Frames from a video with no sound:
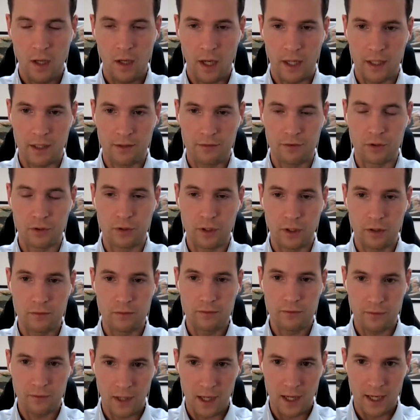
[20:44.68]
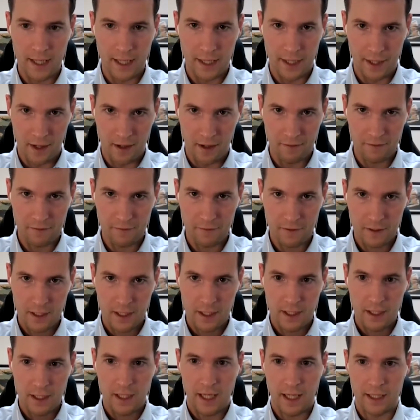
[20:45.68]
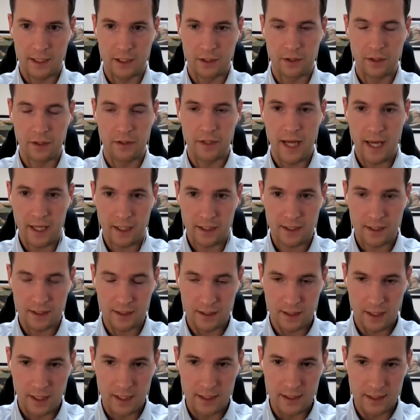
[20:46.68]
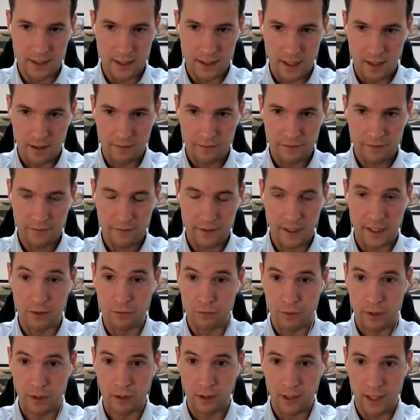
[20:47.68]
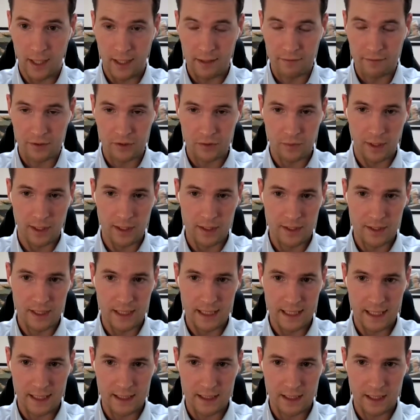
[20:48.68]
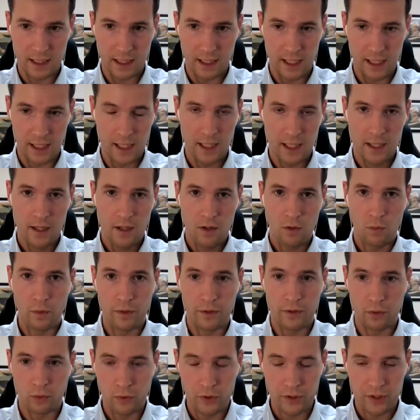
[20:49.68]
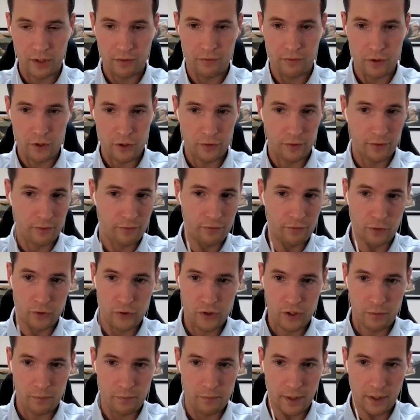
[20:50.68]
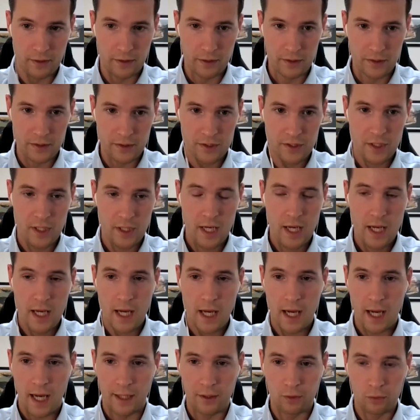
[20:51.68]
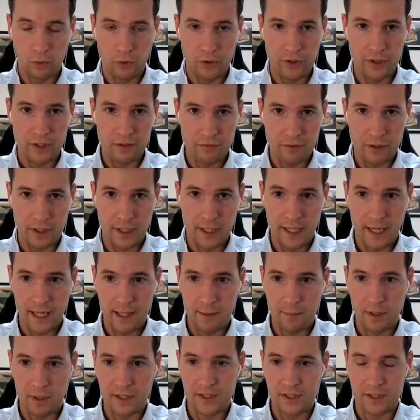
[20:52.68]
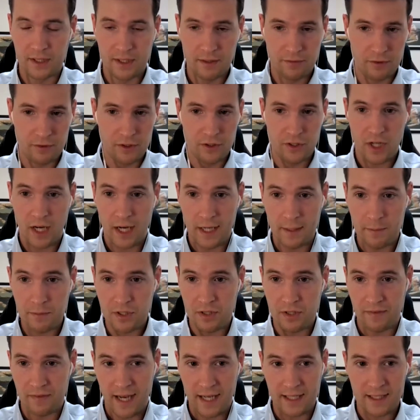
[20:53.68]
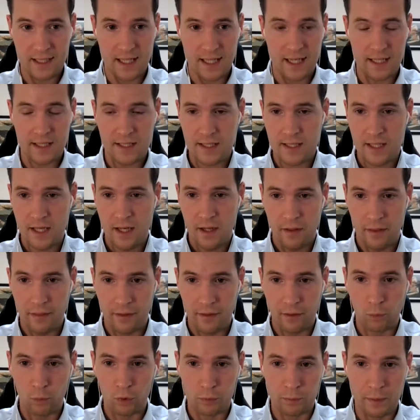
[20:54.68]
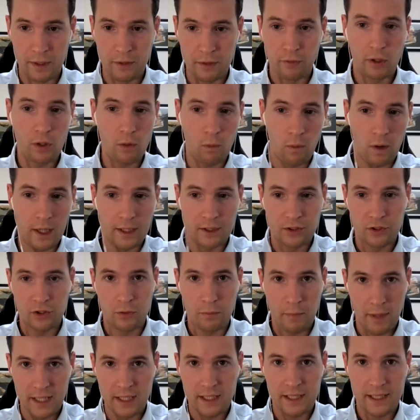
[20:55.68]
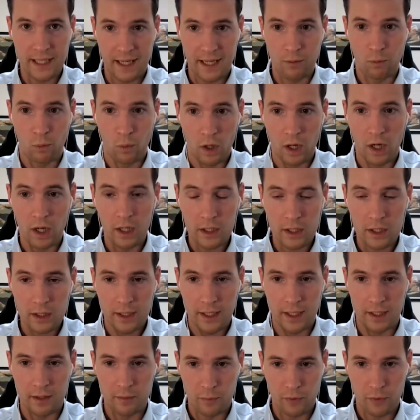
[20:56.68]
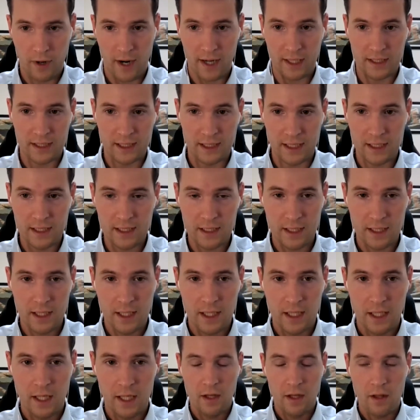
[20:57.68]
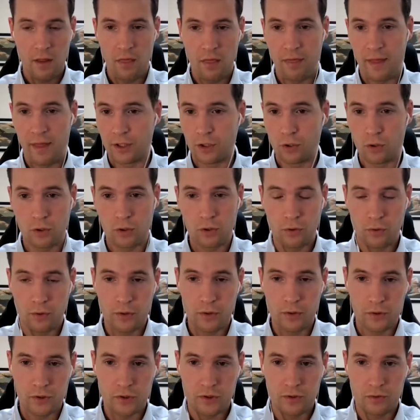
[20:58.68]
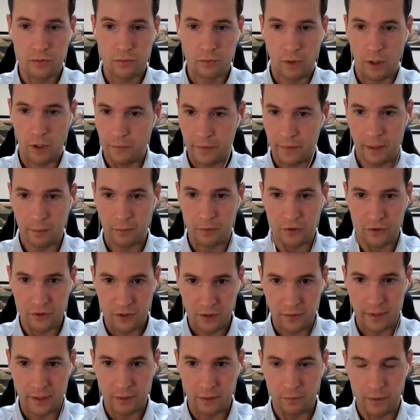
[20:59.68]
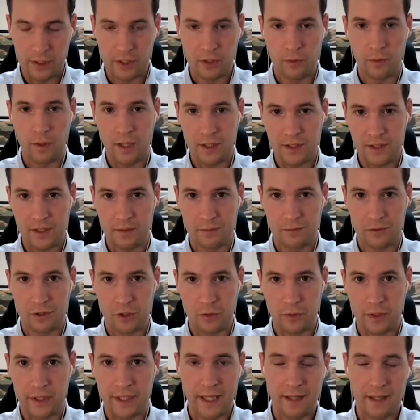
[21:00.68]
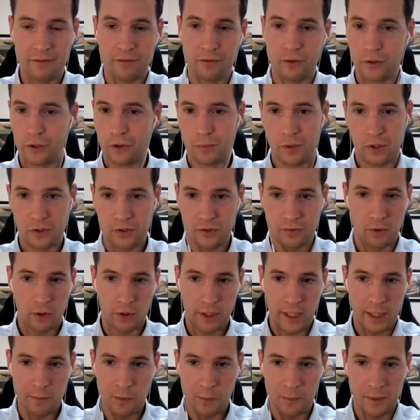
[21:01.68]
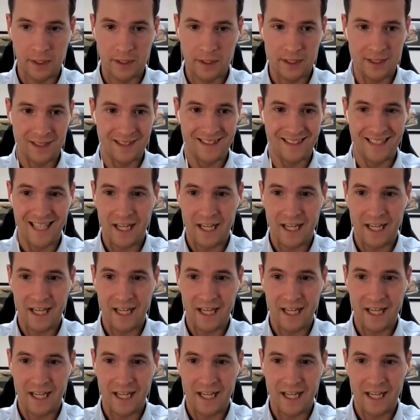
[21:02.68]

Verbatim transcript: And if you don't fly enough, and you don't exercise enough in real life as well as synthetically with all the different joint force components and all the different enablers and different types of assets that would be required to make that work in practice, then your crews won't be able to do it when you ask them to, and therefore your multi-role capability doesn't